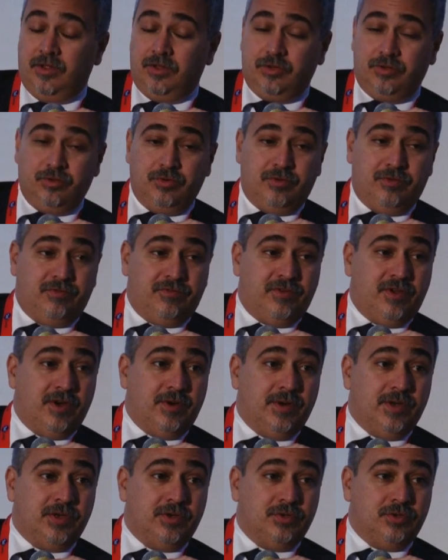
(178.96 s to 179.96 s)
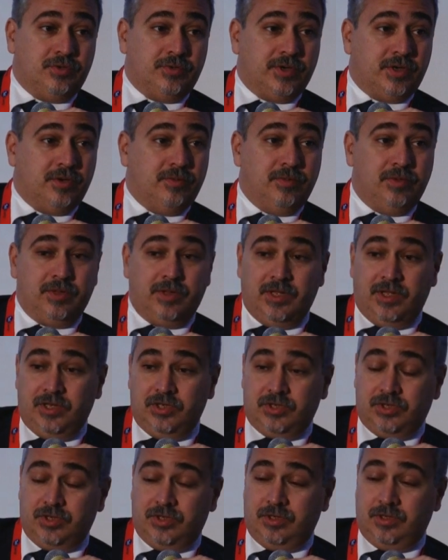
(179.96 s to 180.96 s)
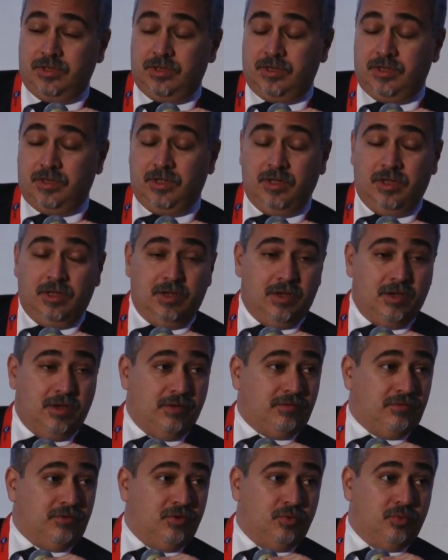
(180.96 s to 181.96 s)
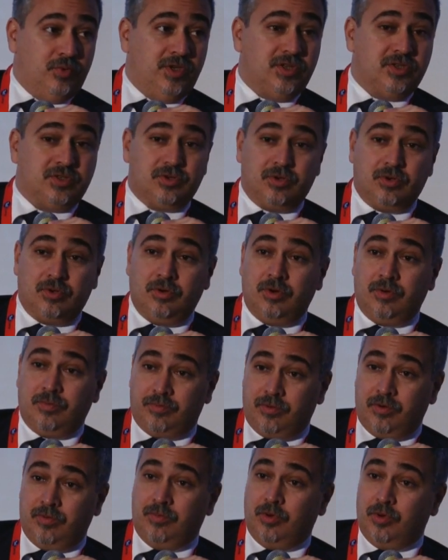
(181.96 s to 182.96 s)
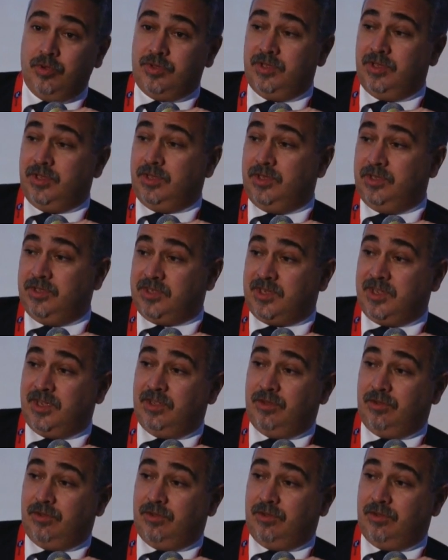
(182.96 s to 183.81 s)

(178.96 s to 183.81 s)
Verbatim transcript: took very good recommendation a few weeks ago, promoting this kind